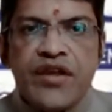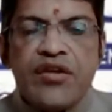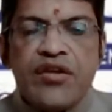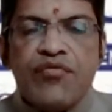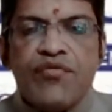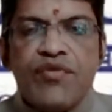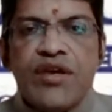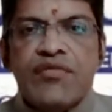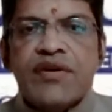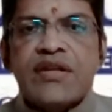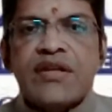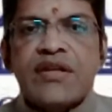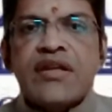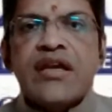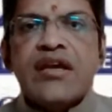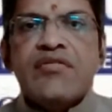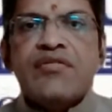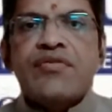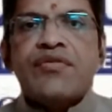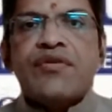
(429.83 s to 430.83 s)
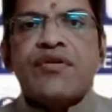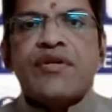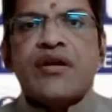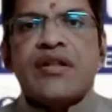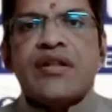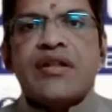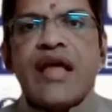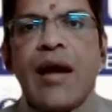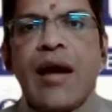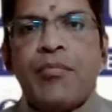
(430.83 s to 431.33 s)
we will give
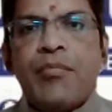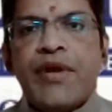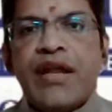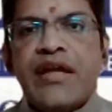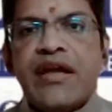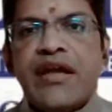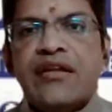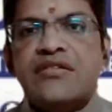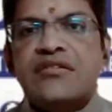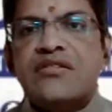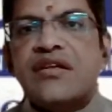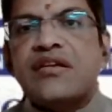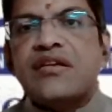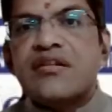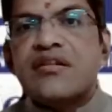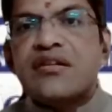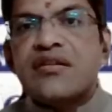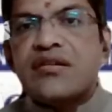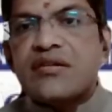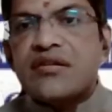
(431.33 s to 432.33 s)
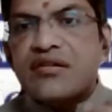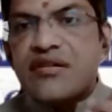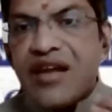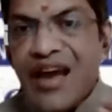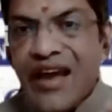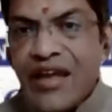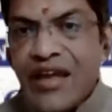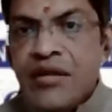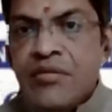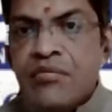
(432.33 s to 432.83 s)
the applicants the
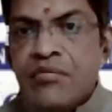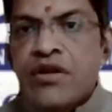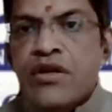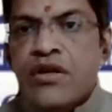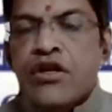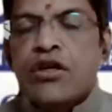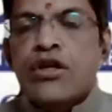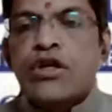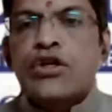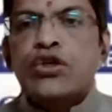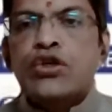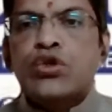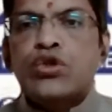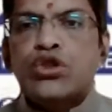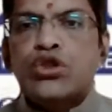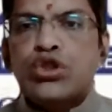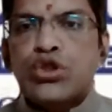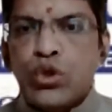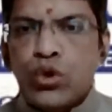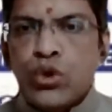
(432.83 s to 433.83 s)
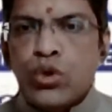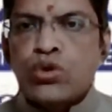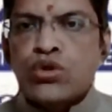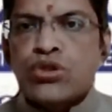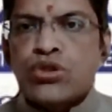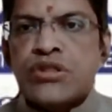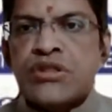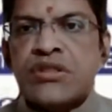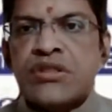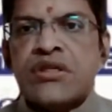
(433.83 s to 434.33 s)
time to
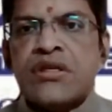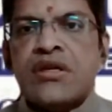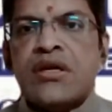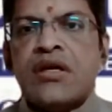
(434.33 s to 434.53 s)
choose